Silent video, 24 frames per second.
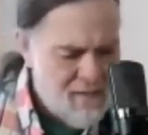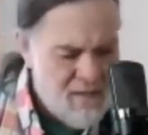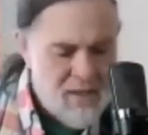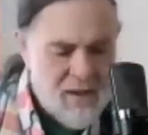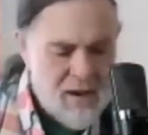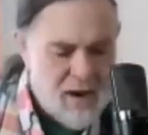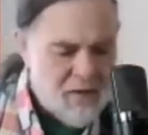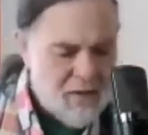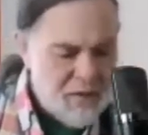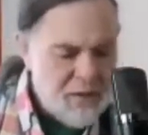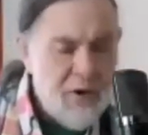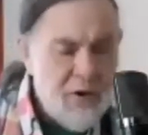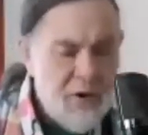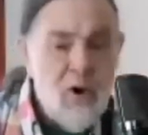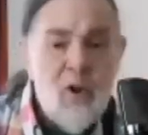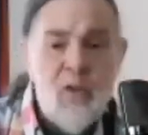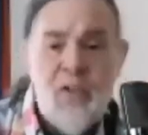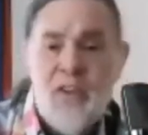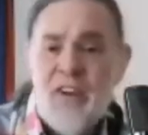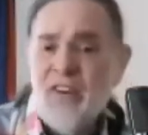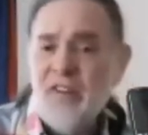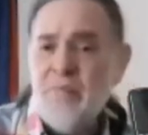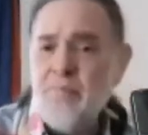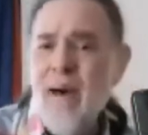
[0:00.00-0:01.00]
I'll throw
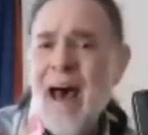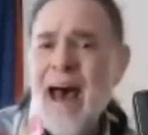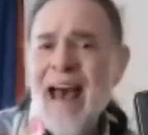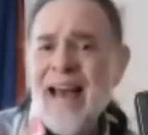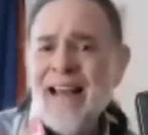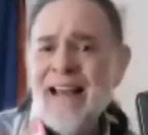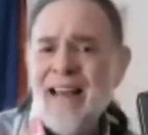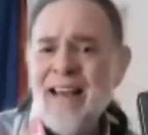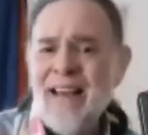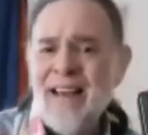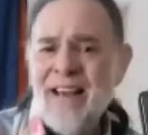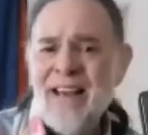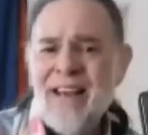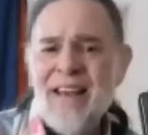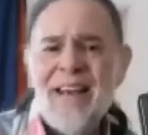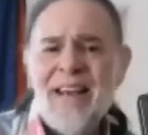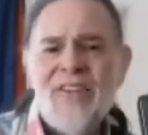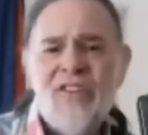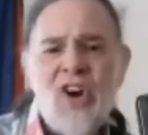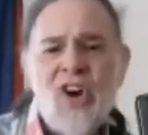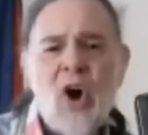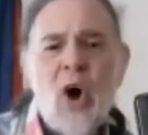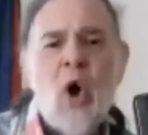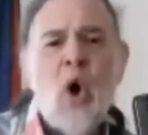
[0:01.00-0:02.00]
this
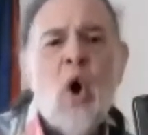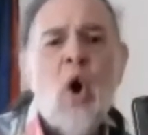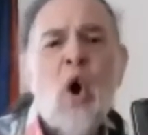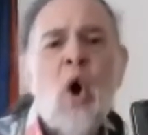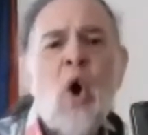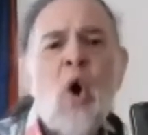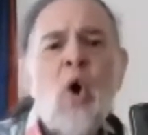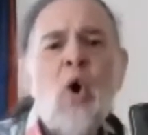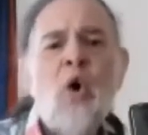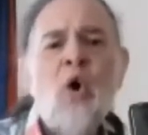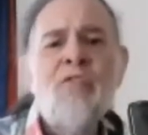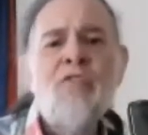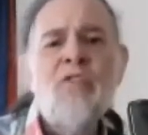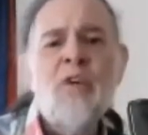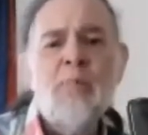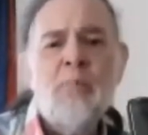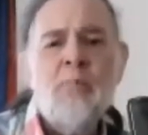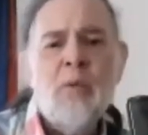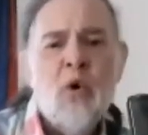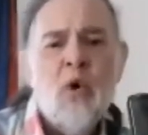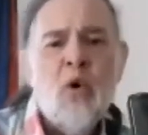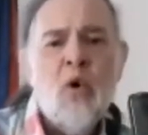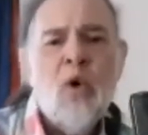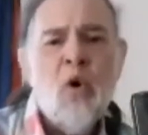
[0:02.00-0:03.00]
baggage
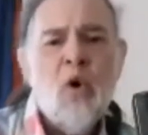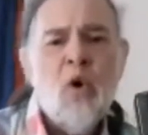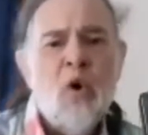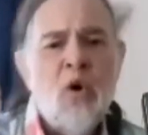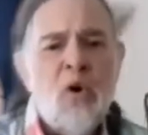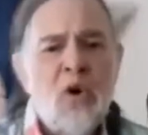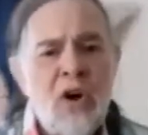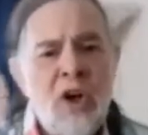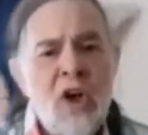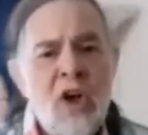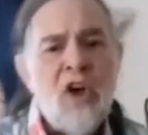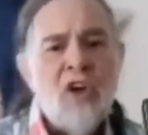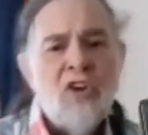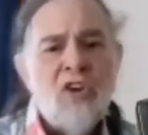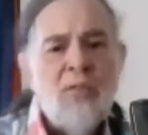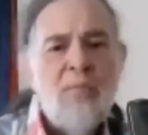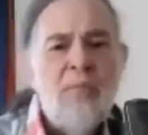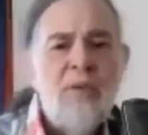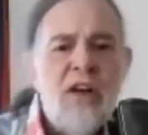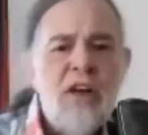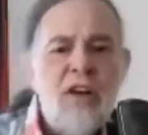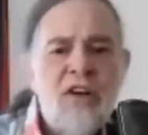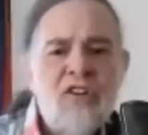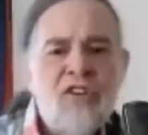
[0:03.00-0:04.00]
overboard to
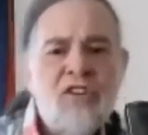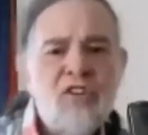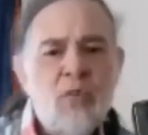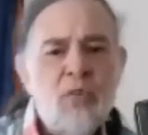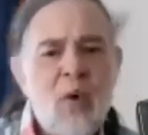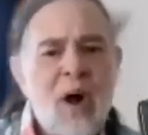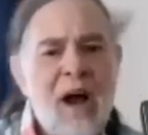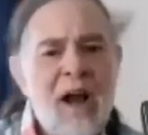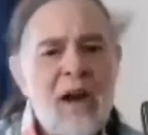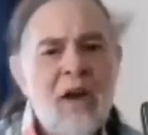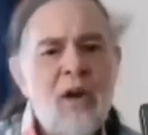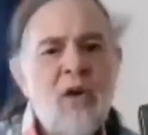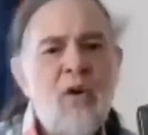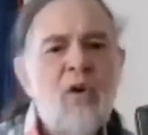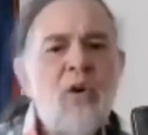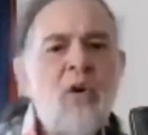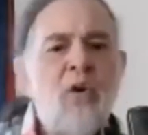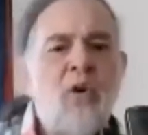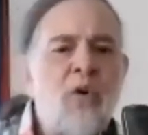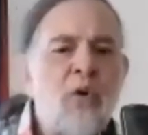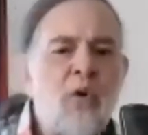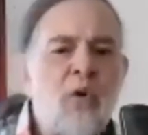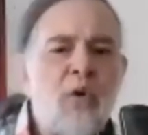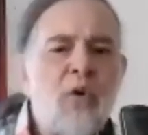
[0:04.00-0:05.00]
be
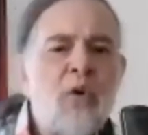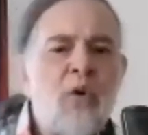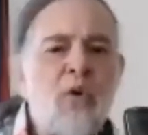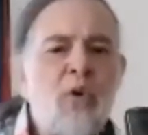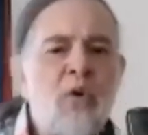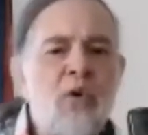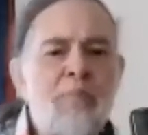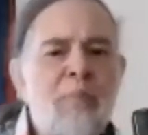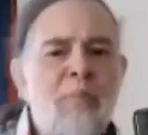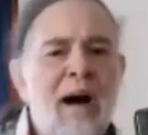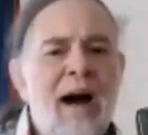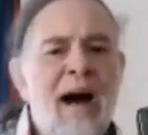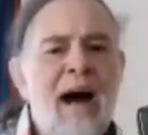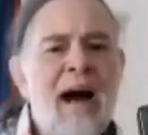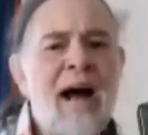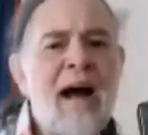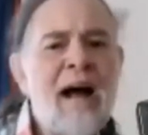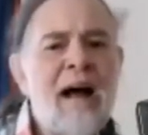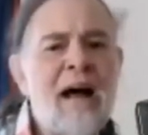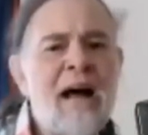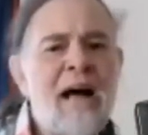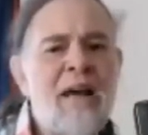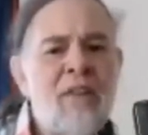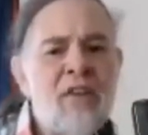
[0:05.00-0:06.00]
swallowed
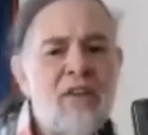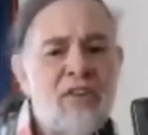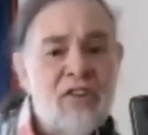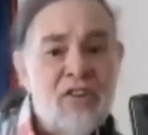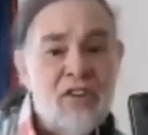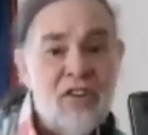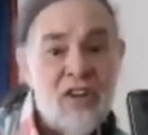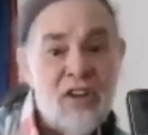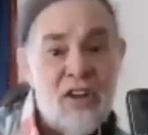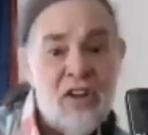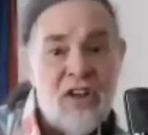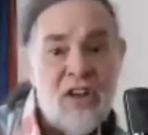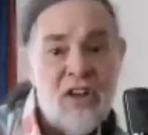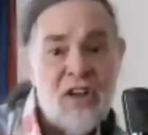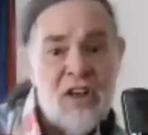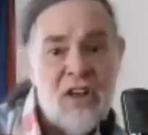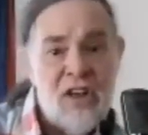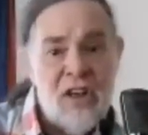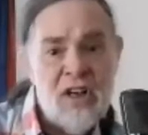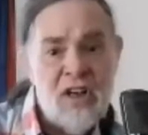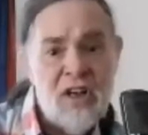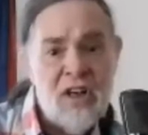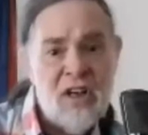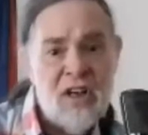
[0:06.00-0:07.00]
by the
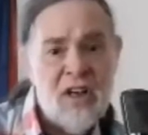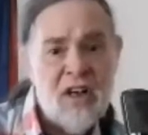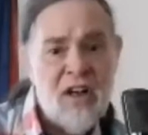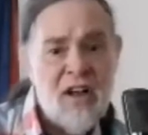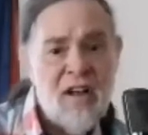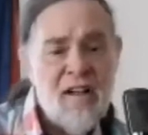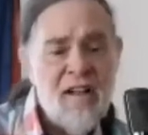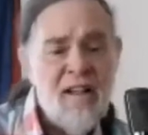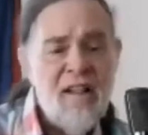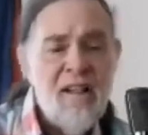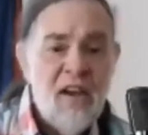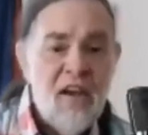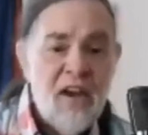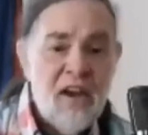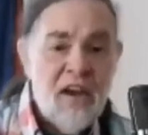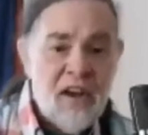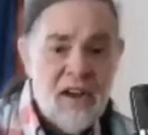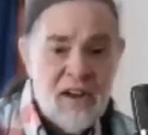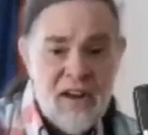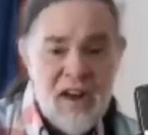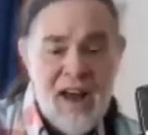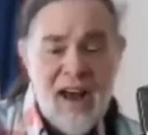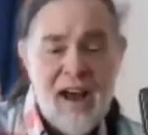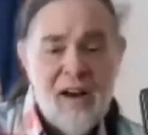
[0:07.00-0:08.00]
sea.
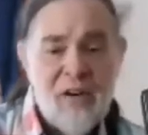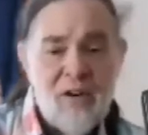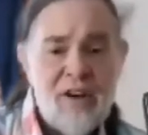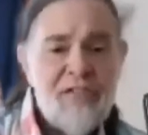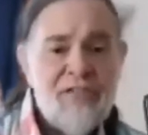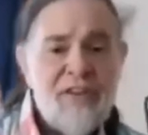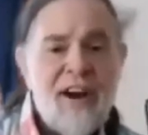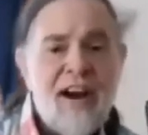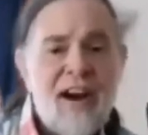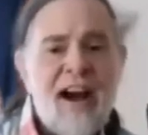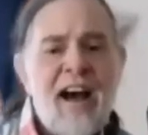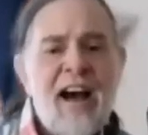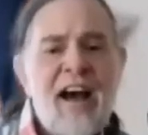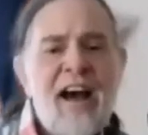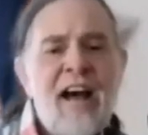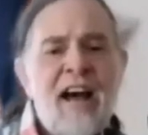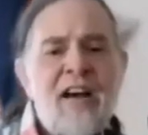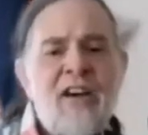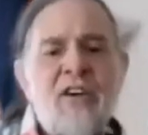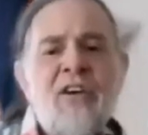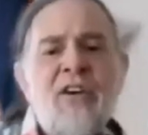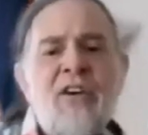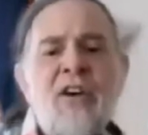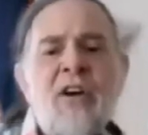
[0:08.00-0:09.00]
Now if I
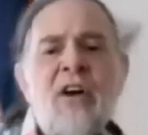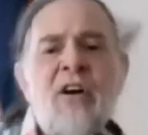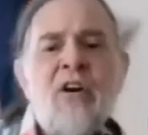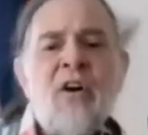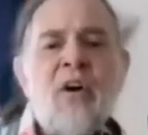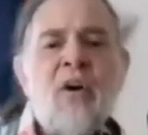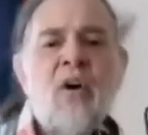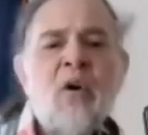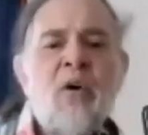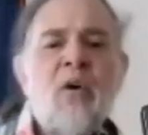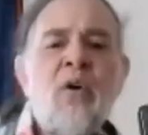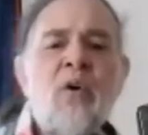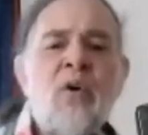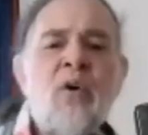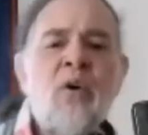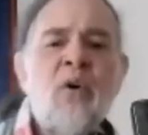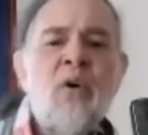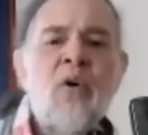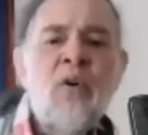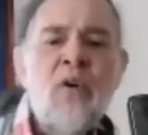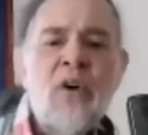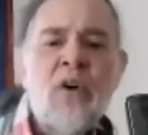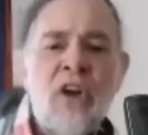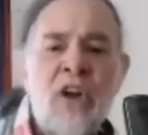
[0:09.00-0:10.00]
could
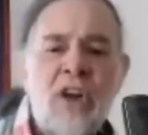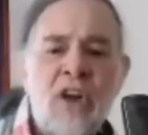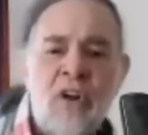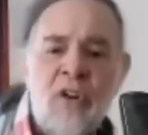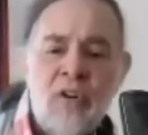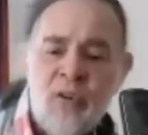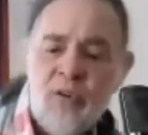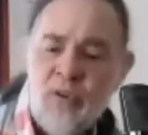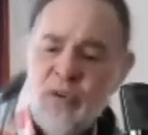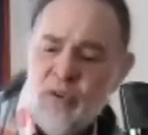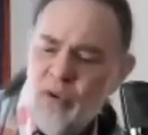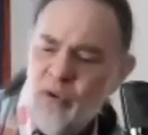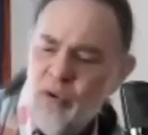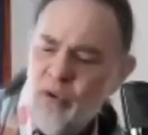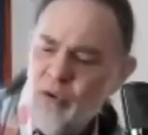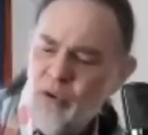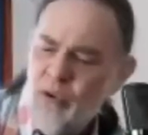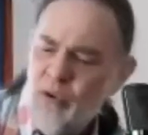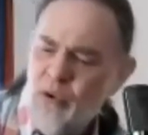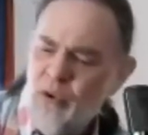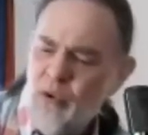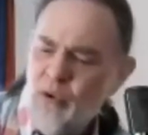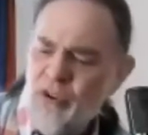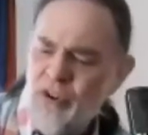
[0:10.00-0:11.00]
only
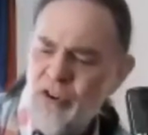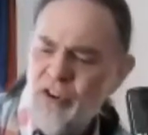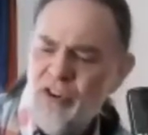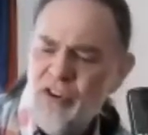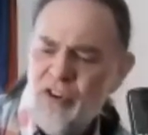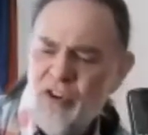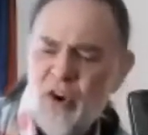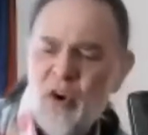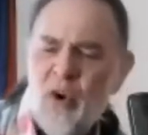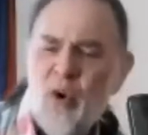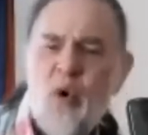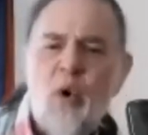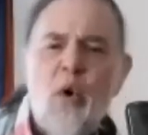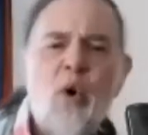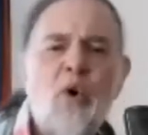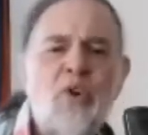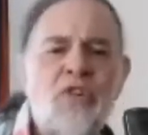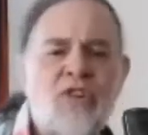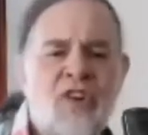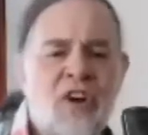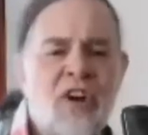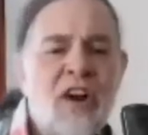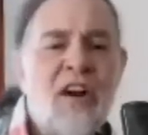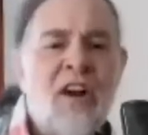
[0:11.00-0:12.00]
lose his
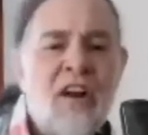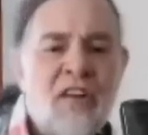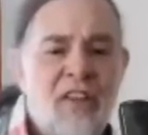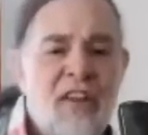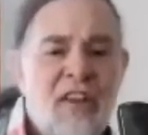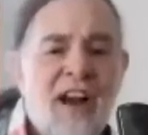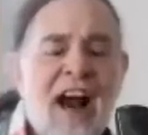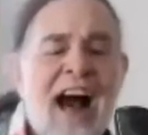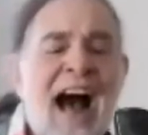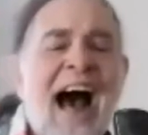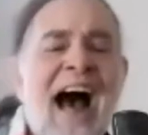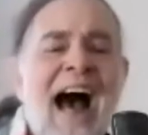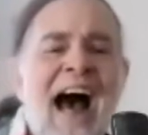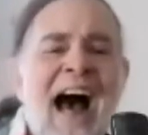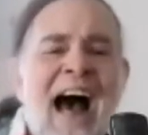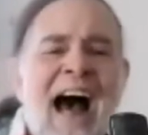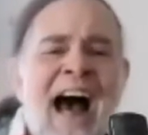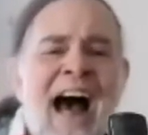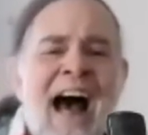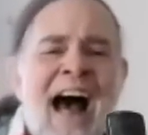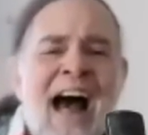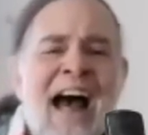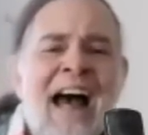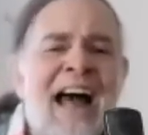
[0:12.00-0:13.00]
ghost that
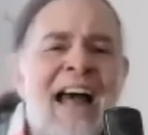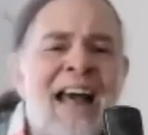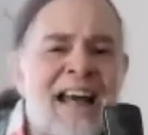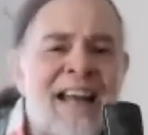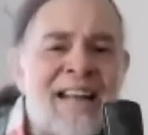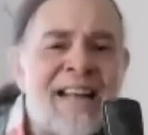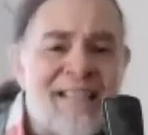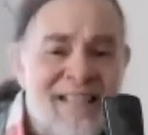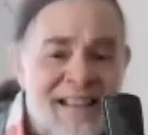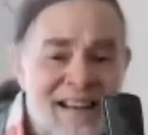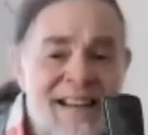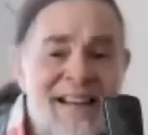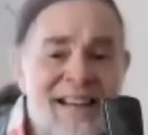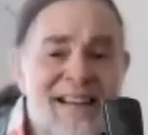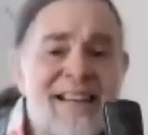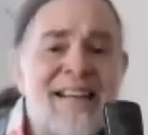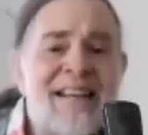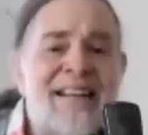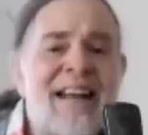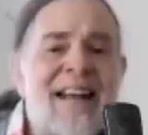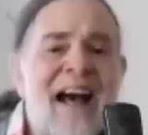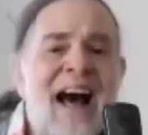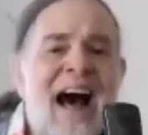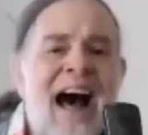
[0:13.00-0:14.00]
hides
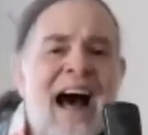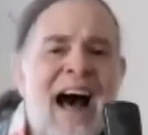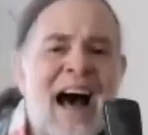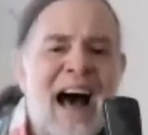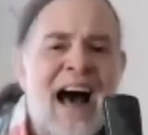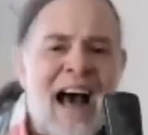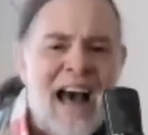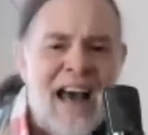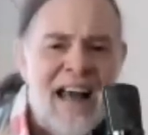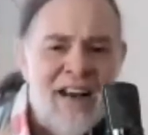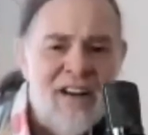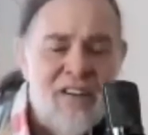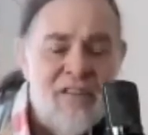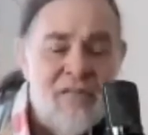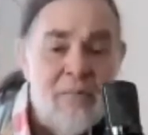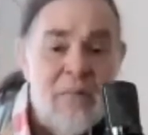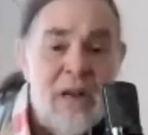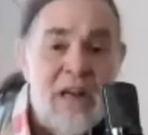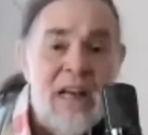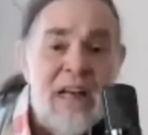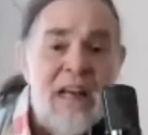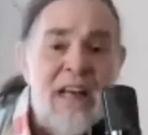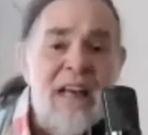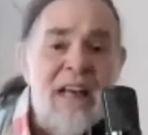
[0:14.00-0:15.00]
inside of
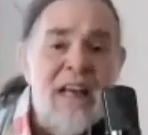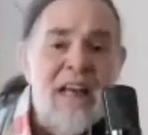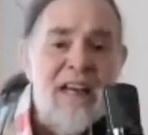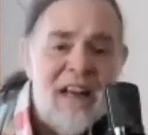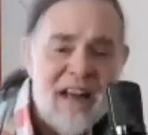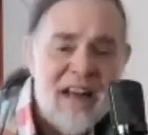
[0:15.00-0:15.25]
me.